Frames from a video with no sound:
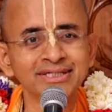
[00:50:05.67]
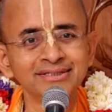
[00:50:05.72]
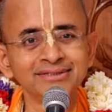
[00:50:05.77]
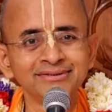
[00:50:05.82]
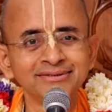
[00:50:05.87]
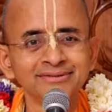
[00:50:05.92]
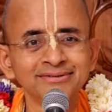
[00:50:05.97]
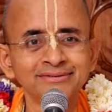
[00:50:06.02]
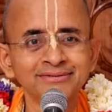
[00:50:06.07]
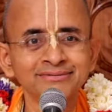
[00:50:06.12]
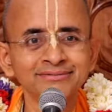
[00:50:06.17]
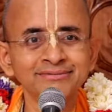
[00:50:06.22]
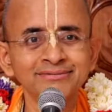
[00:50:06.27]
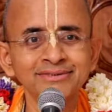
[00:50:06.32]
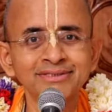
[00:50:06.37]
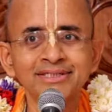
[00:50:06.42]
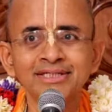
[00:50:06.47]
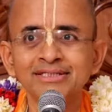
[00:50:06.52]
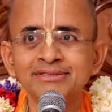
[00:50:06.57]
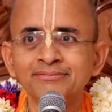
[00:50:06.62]
Huh?
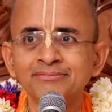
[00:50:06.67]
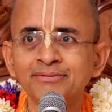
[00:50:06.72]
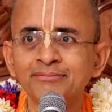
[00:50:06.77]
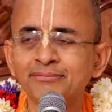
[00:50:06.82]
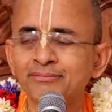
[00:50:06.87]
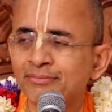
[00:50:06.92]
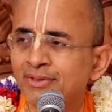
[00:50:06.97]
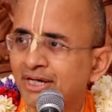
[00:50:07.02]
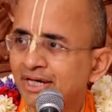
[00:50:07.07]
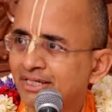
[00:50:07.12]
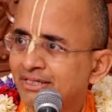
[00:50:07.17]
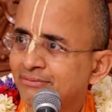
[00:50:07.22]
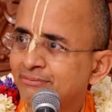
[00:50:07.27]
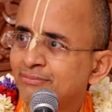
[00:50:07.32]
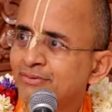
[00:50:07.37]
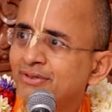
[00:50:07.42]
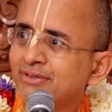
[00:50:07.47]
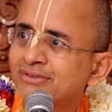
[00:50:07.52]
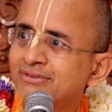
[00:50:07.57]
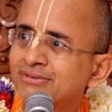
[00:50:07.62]
He has made the
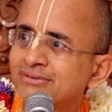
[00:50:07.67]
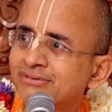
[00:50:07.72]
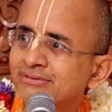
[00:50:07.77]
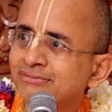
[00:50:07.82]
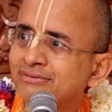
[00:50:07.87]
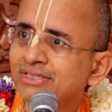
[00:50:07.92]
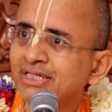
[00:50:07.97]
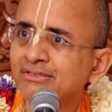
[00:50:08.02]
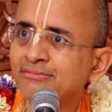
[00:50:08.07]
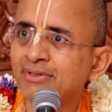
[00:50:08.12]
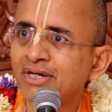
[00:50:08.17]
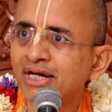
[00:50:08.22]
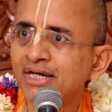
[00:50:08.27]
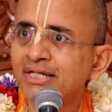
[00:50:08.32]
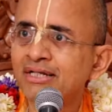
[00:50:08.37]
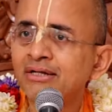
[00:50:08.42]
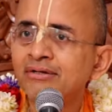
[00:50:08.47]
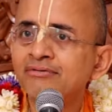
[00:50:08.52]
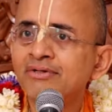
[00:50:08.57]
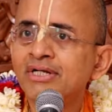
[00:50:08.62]
books, he has
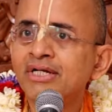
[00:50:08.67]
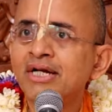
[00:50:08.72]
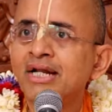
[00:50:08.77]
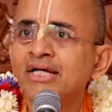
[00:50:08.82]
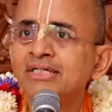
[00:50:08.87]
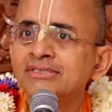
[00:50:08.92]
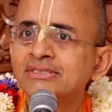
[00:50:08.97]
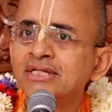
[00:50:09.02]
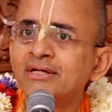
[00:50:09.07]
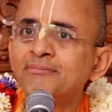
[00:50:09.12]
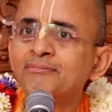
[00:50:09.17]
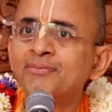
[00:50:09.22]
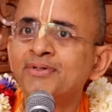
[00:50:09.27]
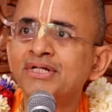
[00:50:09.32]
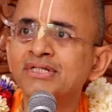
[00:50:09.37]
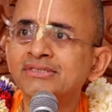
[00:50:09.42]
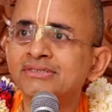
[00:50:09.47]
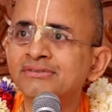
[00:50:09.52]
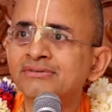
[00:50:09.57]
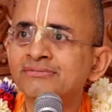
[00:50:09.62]
made the very nice
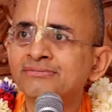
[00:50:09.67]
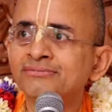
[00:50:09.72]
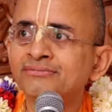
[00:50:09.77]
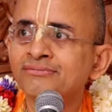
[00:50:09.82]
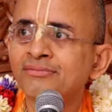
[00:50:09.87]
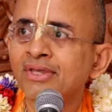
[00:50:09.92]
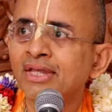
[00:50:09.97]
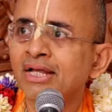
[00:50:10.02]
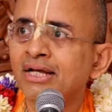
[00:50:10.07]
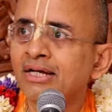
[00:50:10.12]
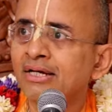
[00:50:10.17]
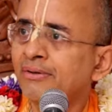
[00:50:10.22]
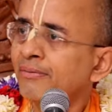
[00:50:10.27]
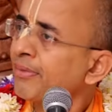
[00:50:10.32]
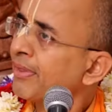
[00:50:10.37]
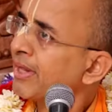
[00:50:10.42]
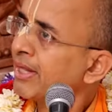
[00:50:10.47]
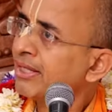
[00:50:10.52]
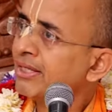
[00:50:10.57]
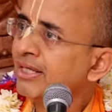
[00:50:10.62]
temples. Huh?
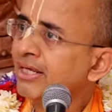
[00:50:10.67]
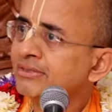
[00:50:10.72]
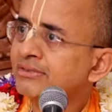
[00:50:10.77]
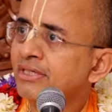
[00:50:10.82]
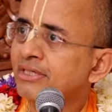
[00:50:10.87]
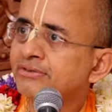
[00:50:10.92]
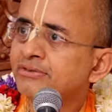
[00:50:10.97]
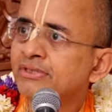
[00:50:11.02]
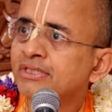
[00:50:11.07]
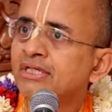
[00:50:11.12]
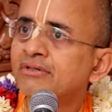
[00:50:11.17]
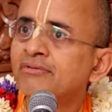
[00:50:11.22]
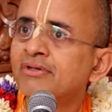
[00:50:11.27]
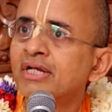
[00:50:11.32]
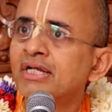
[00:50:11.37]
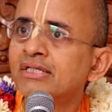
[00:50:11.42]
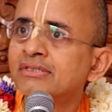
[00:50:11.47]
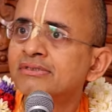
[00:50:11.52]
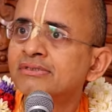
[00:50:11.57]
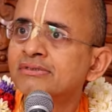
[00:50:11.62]
He has also
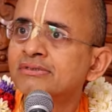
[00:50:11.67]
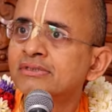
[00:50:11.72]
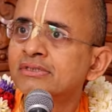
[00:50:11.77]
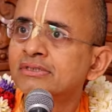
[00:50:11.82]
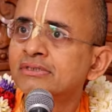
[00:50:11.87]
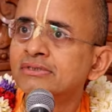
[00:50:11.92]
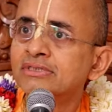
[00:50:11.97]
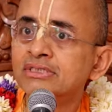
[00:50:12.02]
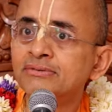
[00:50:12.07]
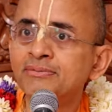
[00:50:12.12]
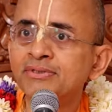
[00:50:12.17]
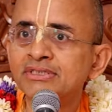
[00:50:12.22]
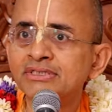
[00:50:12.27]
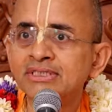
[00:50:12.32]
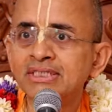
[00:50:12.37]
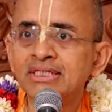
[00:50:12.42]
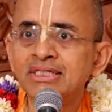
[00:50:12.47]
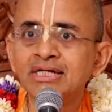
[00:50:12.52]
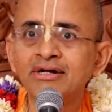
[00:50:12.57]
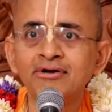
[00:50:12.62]
given us uh,
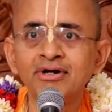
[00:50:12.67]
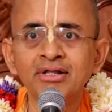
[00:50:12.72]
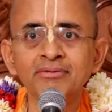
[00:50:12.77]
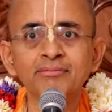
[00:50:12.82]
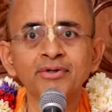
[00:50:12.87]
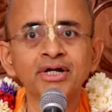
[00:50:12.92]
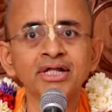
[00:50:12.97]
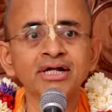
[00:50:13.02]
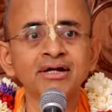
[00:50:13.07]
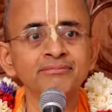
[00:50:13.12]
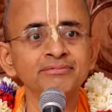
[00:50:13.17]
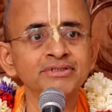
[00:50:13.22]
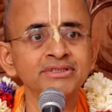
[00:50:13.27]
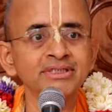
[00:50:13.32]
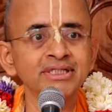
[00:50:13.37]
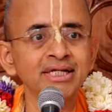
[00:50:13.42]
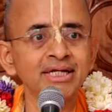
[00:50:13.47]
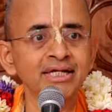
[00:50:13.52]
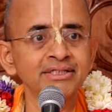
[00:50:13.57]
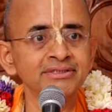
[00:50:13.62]
GBC, Governing Body
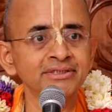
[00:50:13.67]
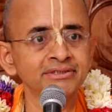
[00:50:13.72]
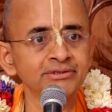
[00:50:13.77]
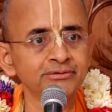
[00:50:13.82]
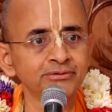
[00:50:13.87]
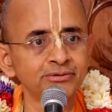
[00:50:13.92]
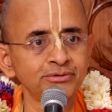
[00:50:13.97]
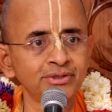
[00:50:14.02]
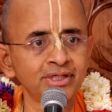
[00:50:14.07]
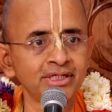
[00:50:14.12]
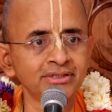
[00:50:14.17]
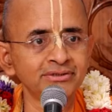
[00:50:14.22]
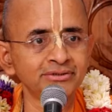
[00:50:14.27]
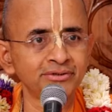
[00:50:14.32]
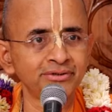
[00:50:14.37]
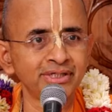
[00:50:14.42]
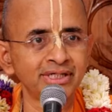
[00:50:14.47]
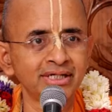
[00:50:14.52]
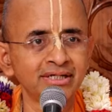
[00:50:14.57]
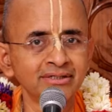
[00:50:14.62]
Commissioner, as his guru had
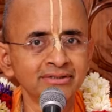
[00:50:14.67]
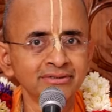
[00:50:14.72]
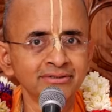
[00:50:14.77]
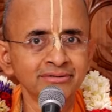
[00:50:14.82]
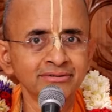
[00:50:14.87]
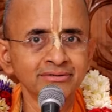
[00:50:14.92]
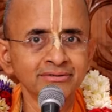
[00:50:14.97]
told.